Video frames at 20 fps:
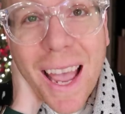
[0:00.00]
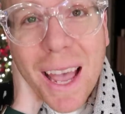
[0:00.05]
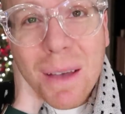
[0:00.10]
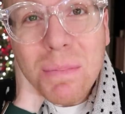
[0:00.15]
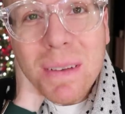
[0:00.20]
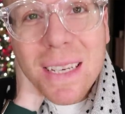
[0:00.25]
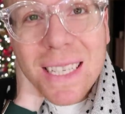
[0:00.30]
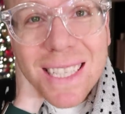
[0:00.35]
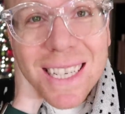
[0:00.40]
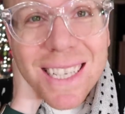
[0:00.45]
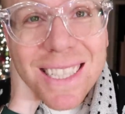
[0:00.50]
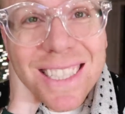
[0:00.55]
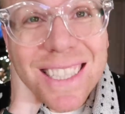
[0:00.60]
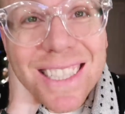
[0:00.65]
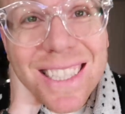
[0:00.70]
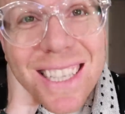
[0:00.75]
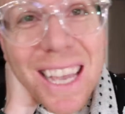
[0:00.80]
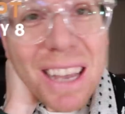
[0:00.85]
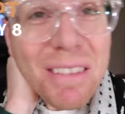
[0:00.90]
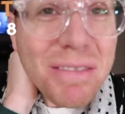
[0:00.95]
Happy day
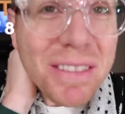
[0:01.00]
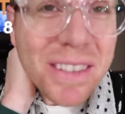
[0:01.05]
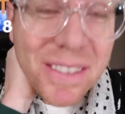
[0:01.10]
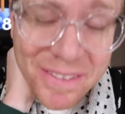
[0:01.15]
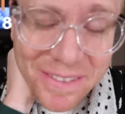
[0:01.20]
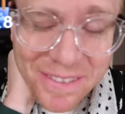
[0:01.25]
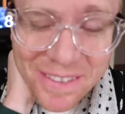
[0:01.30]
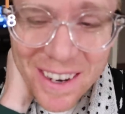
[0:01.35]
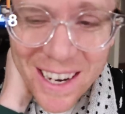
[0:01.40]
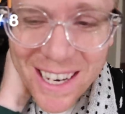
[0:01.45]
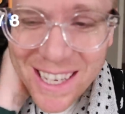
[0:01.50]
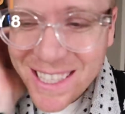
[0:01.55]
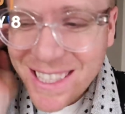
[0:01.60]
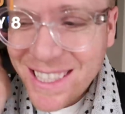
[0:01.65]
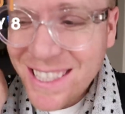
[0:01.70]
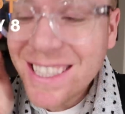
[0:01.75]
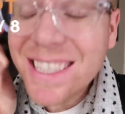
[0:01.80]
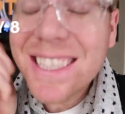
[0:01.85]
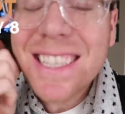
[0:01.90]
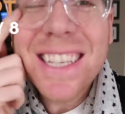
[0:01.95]
7,
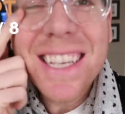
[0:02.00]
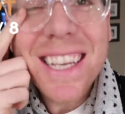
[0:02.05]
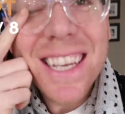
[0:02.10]
friends.